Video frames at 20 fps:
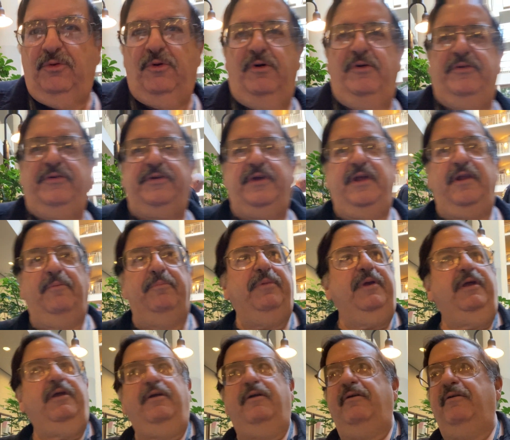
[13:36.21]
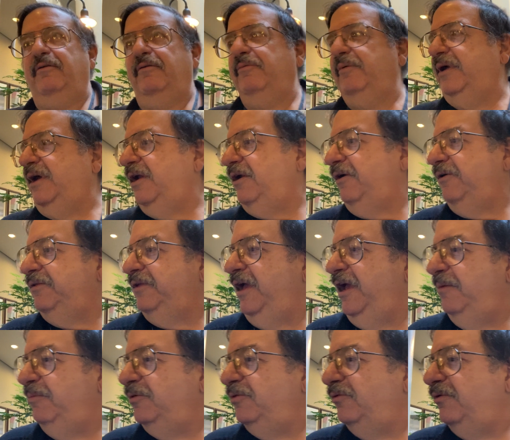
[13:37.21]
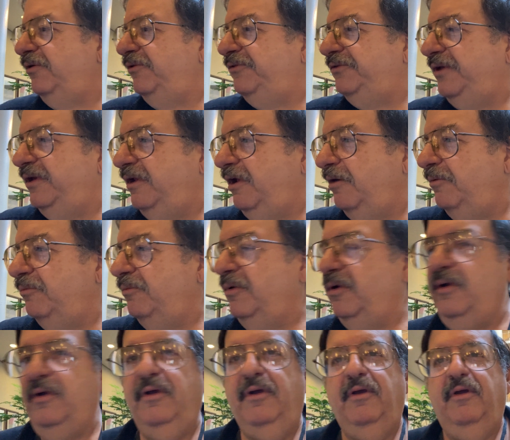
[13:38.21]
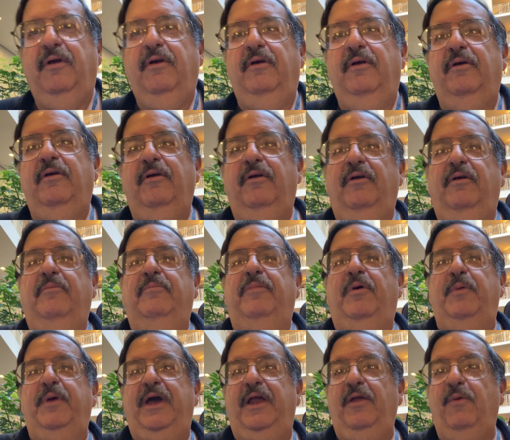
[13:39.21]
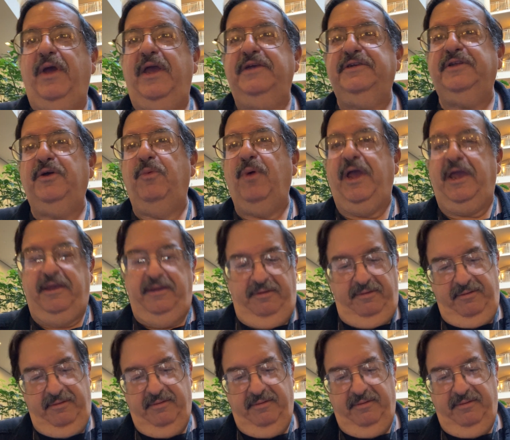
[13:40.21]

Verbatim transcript: all set up here. We got our table all set up, but we got a ways to wait.